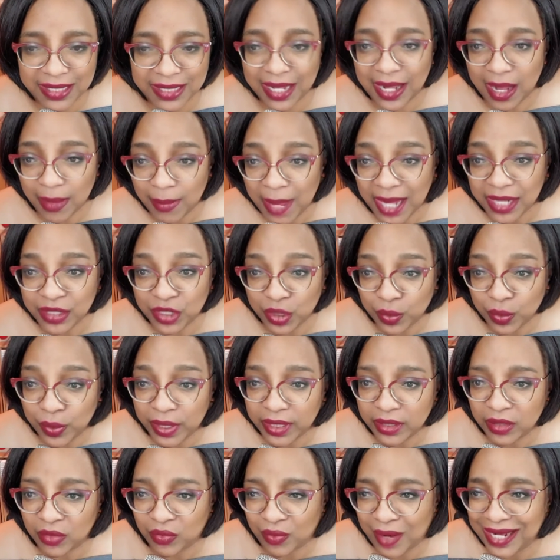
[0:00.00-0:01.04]
And am I doing
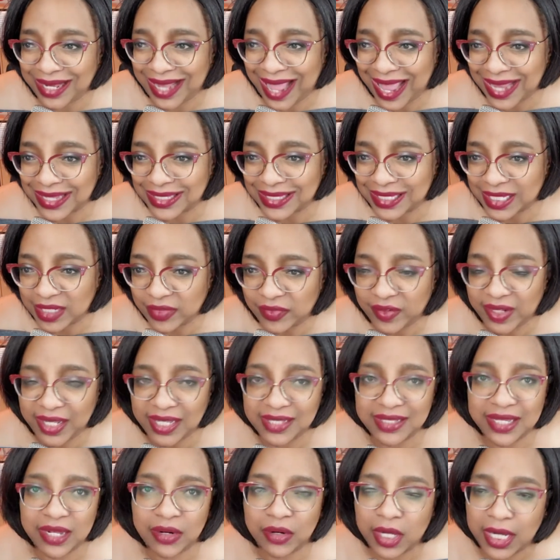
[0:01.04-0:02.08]
the right
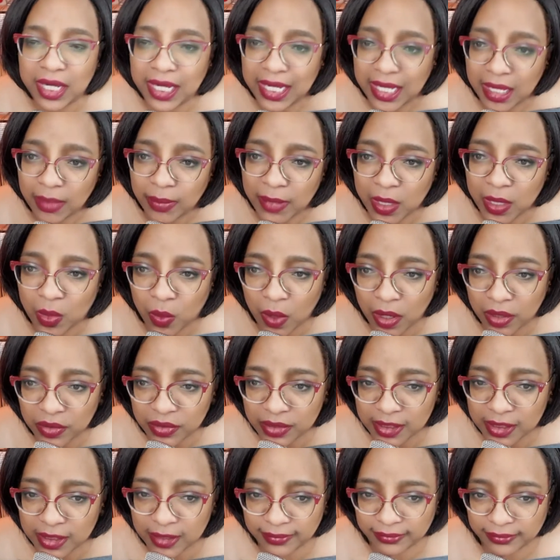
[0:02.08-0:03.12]
activities that are going to get me
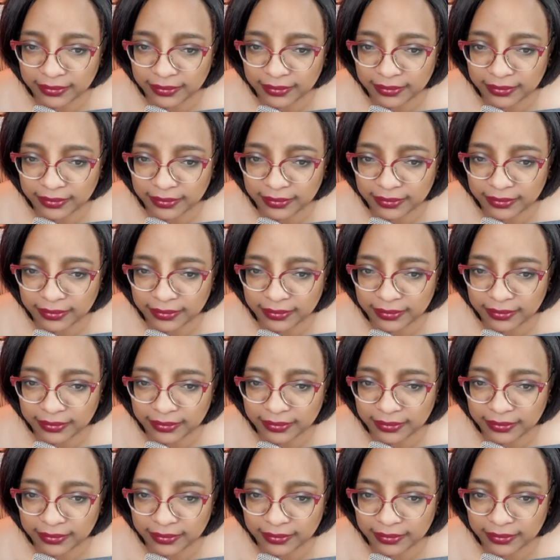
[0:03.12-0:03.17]
quotes?